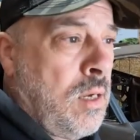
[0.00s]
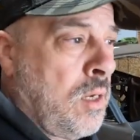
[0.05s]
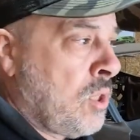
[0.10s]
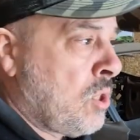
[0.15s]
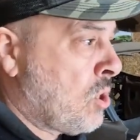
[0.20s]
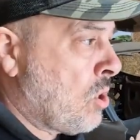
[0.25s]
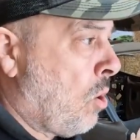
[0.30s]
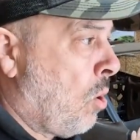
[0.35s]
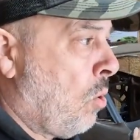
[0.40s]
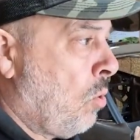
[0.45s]

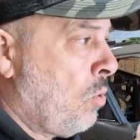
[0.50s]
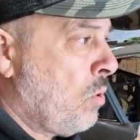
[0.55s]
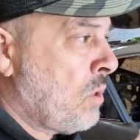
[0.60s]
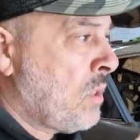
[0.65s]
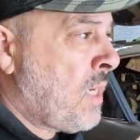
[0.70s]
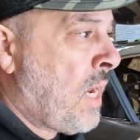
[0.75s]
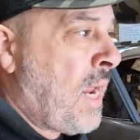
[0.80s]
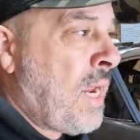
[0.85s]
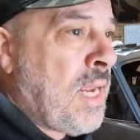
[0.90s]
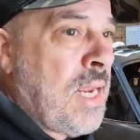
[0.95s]
So
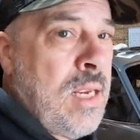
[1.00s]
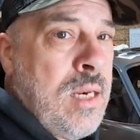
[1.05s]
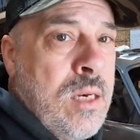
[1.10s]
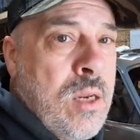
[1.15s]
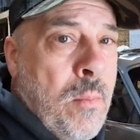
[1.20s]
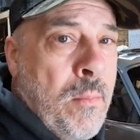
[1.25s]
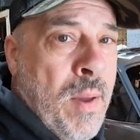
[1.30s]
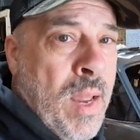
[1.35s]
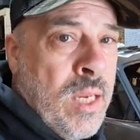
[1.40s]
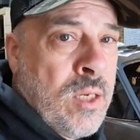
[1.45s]
taking
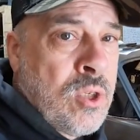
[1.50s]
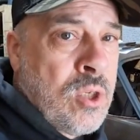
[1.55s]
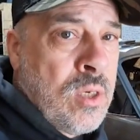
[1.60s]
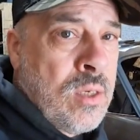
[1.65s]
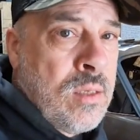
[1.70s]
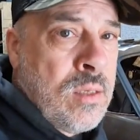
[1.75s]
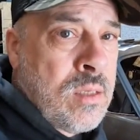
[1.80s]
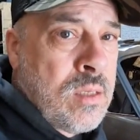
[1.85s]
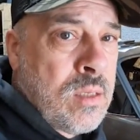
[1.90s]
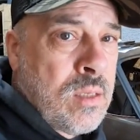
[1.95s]

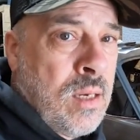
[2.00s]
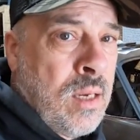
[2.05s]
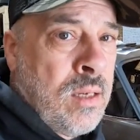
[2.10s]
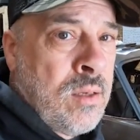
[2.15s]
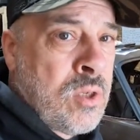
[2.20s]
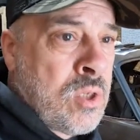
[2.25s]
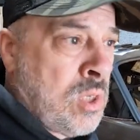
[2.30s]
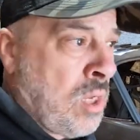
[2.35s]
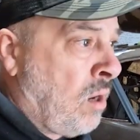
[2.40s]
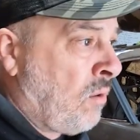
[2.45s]
dimensions
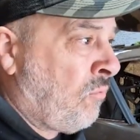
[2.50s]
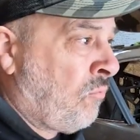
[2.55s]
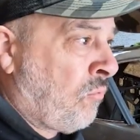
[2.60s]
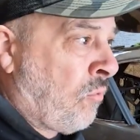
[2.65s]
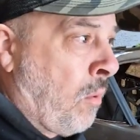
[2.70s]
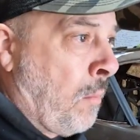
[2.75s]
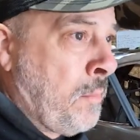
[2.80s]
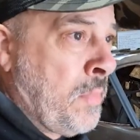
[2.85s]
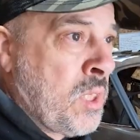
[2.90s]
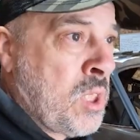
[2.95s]
and stuff
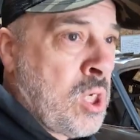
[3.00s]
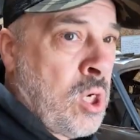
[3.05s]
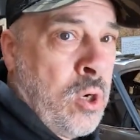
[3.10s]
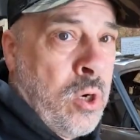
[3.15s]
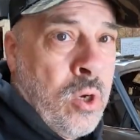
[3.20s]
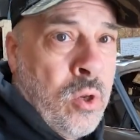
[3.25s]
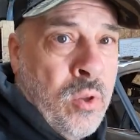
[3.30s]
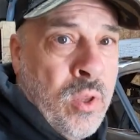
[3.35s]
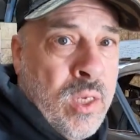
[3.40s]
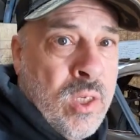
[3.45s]
from
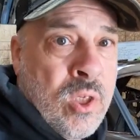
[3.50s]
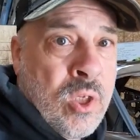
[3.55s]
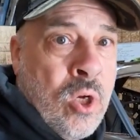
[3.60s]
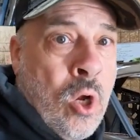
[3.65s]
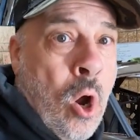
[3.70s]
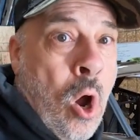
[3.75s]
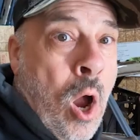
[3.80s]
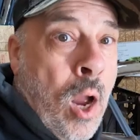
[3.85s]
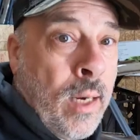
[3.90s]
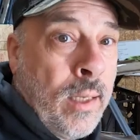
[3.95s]
material that's
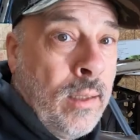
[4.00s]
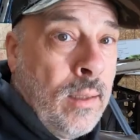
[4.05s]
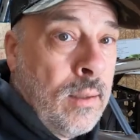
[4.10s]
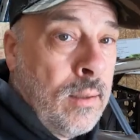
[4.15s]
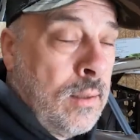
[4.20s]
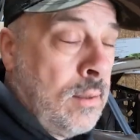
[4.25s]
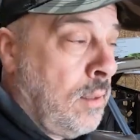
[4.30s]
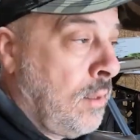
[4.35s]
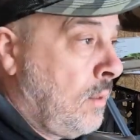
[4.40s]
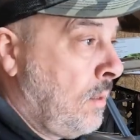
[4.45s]
gone,
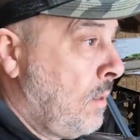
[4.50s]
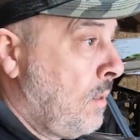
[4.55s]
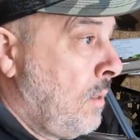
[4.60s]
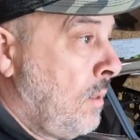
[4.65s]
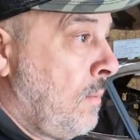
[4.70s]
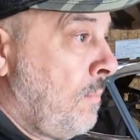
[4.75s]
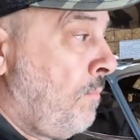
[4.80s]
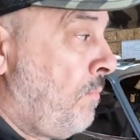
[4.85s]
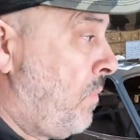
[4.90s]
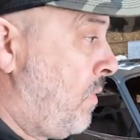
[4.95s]

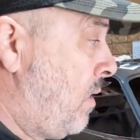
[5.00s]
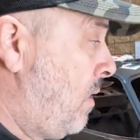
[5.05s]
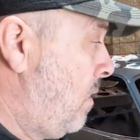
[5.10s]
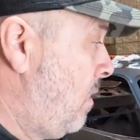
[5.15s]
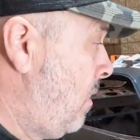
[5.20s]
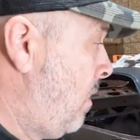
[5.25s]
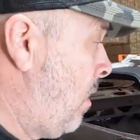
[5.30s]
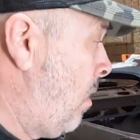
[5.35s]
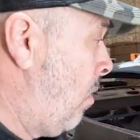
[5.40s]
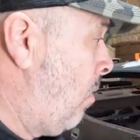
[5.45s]

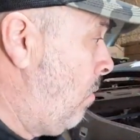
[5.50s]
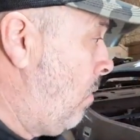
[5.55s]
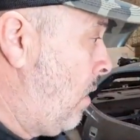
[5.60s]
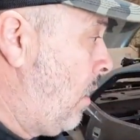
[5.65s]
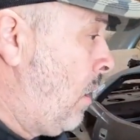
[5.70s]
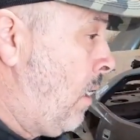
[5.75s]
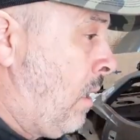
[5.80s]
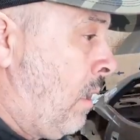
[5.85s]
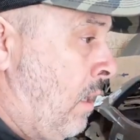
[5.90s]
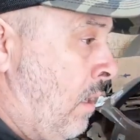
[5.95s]
you
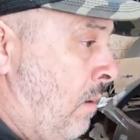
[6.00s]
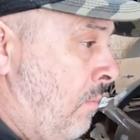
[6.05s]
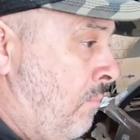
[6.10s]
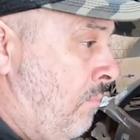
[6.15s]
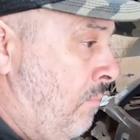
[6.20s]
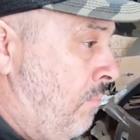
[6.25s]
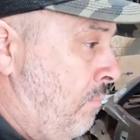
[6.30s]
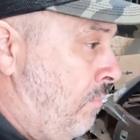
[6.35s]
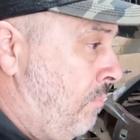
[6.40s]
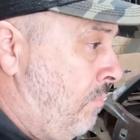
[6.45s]

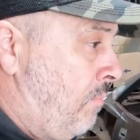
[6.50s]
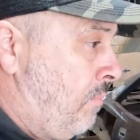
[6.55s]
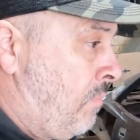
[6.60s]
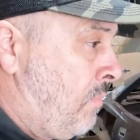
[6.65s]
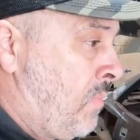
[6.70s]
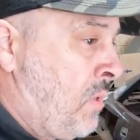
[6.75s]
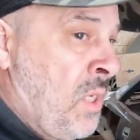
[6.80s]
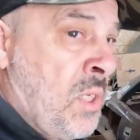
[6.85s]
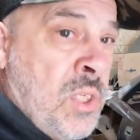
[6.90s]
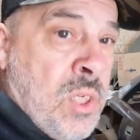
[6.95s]
know,
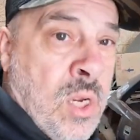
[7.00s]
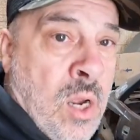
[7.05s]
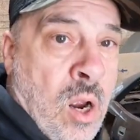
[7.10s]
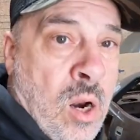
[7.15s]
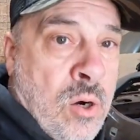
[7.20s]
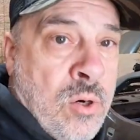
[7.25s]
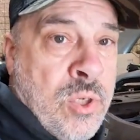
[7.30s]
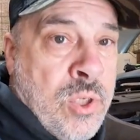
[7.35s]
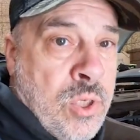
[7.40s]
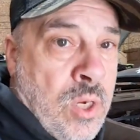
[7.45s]
this
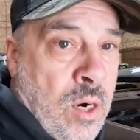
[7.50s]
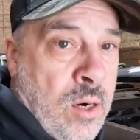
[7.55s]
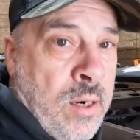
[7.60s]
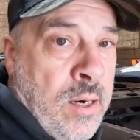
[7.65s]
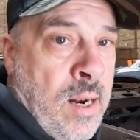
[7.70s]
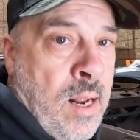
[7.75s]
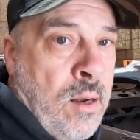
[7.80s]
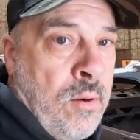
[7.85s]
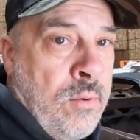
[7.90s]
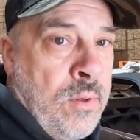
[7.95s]
car
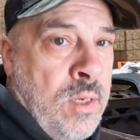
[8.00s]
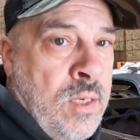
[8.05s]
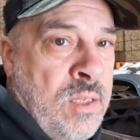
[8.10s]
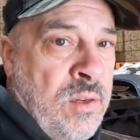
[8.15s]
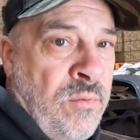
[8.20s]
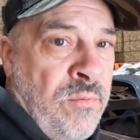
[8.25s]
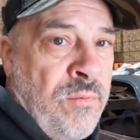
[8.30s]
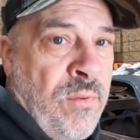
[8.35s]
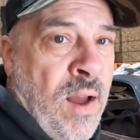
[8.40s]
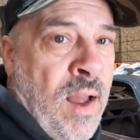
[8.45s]
started out as
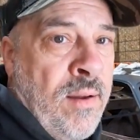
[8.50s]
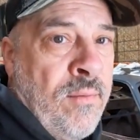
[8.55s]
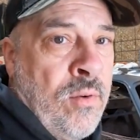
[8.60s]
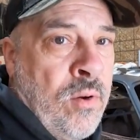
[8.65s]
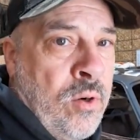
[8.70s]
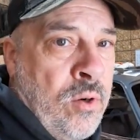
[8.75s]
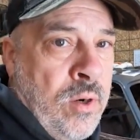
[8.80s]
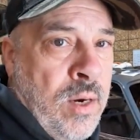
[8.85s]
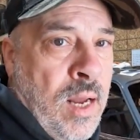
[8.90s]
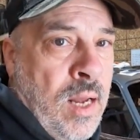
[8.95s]
a
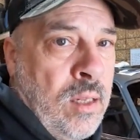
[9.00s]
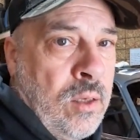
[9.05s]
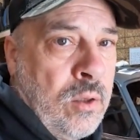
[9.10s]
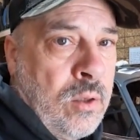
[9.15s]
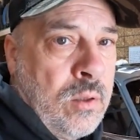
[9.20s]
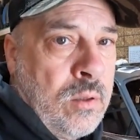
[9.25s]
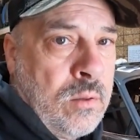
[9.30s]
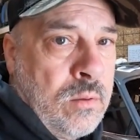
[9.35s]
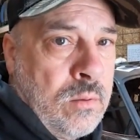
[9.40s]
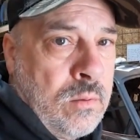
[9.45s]

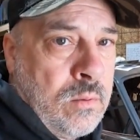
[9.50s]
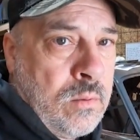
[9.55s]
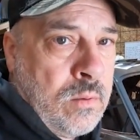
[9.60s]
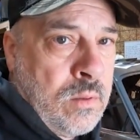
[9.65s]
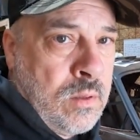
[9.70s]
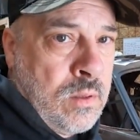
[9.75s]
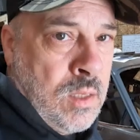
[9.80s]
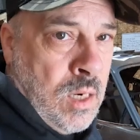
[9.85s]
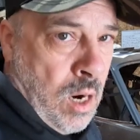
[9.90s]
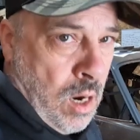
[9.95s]
$500
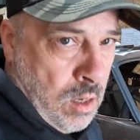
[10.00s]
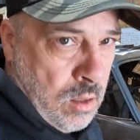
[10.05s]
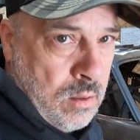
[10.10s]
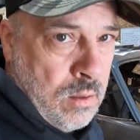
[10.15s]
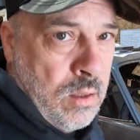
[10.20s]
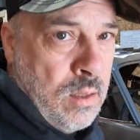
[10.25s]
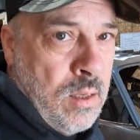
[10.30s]
car.